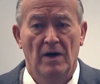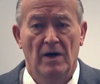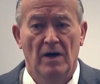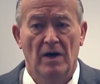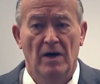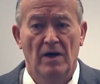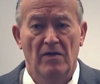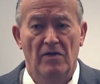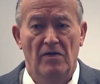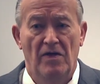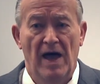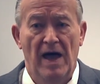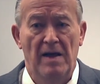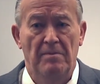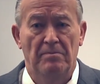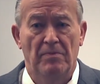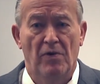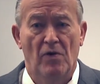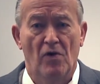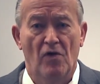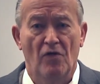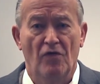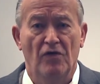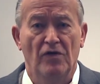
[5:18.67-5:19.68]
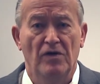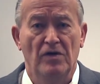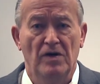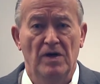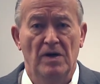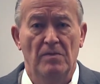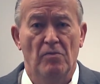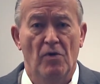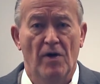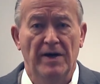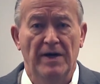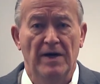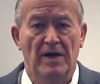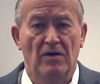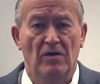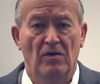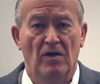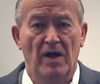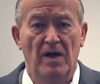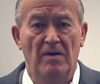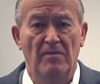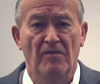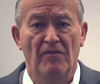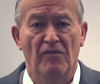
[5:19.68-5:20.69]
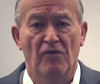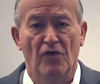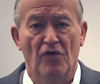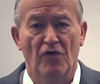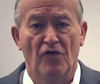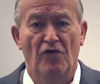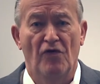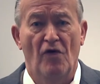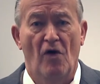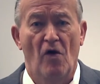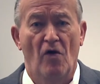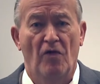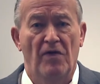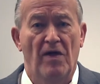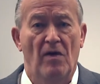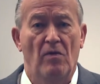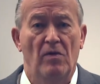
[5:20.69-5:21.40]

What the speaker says: that person could bring a claim for assault.